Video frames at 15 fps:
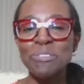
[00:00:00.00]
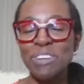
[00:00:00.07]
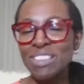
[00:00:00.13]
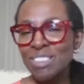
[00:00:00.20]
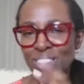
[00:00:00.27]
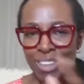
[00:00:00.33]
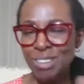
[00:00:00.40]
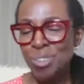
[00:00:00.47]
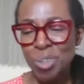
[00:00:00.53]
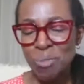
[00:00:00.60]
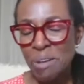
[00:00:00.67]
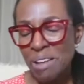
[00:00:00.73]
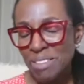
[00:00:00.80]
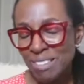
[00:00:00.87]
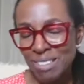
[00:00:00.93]
of, and I
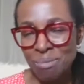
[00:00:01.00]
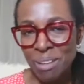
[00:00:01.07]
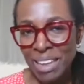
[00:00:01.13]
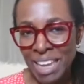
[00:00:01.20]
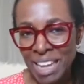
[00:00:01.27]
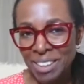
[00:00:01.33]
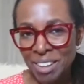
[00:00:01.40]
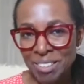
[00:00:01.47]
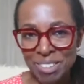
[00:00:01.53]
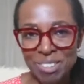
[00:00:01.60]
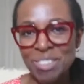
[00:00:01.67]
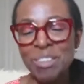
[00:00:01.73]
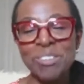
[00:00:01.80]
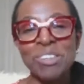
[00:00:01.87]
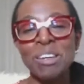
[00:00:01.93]
talk about this in my keynotes,
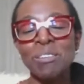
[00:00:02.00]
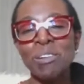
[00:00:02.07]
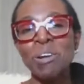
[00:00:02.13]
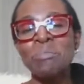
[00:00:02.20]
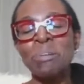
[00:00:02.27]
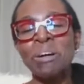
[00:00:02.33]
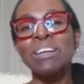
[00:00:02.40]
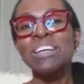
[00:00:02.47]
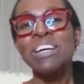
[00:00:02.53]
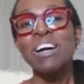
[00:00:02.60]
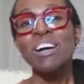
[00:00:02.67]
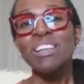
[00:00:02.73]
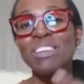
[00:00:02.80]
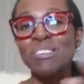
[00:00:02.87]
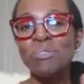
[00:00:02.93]
it's no secret, but
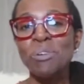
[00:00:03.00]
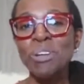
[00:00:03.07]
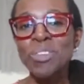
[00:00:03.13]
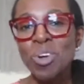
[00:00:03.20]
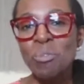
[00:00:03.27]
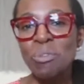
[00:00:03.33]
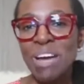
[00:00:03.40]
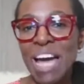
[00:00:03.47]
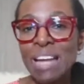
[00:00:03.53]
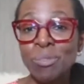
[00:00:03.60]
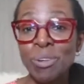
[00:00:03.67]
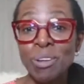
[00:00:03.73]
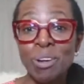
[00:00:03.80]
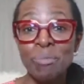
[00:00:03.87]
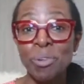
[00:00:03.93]
there's one job I
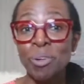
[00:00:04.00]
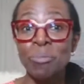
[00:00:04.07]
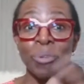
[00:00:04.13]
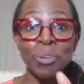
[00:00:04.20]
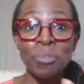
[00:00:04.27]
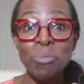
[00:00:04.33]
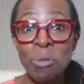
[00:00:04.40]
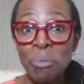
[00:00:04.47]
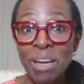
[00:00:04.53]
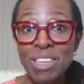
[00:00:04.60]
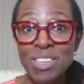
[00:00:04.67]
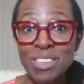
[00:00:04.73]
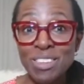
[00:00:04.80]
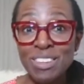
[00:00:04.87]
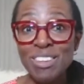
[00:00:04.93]
had where I got put on
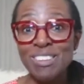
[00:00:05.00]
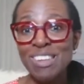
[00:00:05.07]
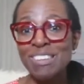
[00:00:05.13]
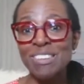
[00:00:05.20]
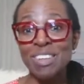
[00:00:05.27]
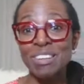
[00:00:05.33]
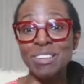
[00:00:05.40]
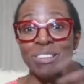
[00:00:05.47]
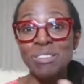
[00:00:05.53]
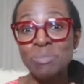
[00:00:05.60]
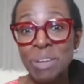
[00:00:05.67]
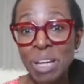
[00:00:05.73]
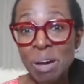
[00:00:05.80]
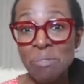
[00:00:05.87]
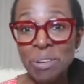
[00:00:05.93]
probation because they said I didn't
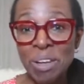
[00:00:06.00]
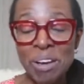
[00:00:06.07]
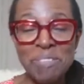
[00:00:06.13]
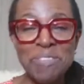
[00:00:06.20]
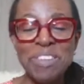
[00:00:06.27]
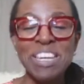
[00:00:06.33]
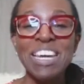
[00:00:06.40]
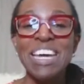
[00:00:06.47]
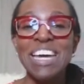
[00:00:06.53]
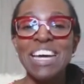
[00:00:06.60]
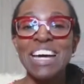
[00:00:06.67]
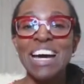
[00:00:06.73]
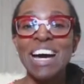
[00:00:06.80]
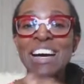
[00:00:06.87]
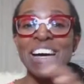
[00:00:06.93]
speak up enough.
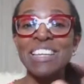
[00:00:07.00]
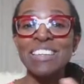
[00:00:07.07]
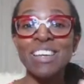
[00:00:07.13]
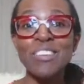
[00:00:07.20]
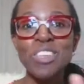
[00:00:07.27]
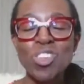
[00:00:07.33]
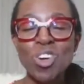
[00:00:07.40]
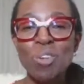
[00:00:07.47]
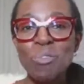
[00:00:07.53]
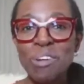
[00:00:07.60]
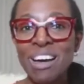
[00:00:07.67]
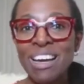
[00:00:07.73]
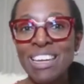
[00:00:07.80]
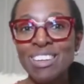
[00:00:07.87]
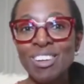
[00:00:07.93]
Another
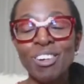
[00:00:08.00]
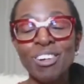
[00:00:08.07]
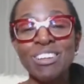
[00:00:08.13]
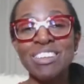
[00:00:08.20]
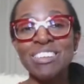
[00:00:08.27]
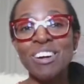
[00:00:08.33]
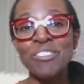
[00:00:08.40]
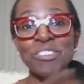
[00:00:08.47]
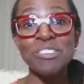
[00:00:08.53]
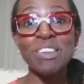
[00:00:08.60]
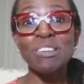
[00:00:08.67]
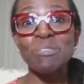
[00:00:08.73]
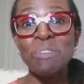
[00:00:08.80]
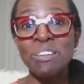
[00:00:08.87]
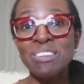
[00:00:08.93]
job I got after
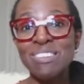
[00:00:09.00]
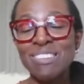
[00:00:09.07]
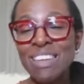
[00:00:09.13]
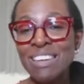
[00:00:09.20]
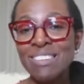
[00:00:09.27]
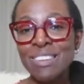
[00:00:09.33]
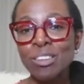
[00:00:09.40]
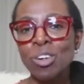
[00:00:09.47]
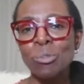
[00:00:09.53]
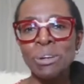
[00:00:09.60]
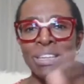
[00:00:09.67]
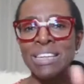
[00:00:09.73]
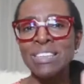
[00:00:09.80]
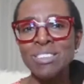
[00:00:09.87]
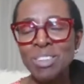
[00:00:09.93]
6 months, they said, oh,
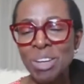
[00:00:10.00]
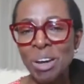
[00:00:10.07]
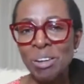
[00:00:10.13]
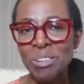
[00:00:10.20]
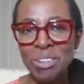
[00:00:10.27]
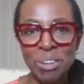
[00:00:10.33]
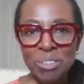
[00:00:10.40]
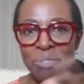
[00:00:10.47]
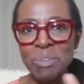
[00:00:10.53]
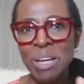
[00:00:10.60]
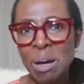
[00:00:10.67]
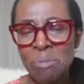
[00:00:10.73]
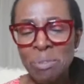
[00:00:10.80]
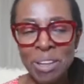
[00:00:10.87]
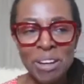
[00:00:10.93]
we're letting you go, you don't
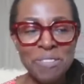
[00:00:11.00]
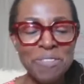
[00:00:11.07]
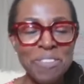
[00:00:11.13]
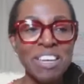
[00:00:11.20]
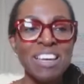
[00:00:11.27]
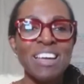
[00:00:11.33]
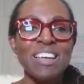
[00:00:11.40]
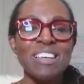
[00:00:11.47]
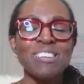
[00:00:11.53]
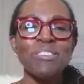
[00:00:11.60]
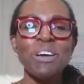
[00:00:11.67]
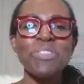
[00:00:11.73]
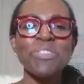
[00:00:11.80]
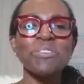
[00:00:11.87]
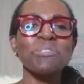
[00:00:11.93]
speak up enough.
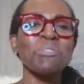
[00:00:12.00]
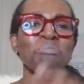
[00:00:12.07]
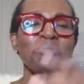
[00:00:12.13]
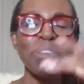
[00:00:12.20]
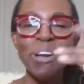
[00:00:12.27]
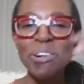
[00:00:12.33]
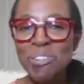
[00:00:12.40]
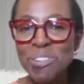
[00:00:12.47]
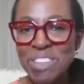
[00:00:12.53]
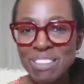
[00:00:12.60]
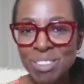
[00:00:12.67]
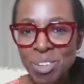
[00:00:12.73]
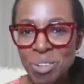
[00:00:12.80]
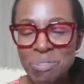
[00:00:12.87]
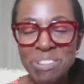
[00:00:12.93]
So I thought, well, blow all
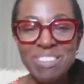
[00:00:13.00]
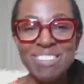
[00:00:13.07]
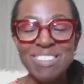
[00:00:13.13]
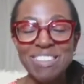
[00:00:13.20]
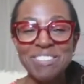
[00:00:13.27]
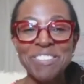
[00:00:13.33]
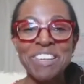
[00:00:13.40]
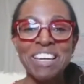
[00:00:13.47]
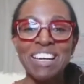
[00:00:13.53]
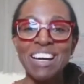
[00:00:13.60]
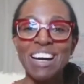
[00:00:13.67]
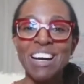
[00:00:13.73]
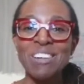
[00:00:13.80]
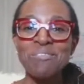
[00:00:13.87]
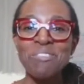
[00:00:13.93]
this corporate stuff.
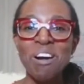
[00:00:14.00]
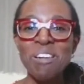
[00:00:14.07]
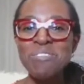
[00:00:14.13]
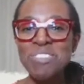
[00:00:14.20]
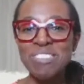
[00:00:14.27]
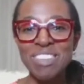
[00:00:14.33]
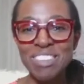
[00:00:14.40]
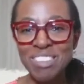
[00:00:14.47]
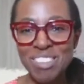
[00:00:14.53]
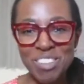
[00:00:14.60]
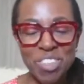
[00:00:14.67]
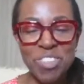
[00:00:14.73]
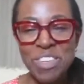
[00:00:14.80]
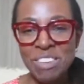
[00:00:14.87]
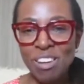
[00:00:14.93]
I'm just going to do
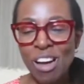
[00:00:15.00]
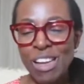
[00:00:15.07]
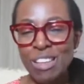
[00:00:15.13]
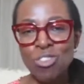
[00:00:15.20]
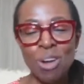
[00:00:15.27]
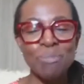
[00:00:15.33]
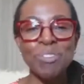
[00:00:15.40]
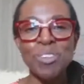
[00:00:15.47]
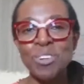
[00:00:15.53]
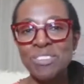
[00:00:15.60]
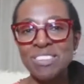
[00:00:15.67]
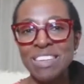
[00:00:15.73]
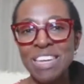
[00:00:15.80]
the thing that I dreamt of as a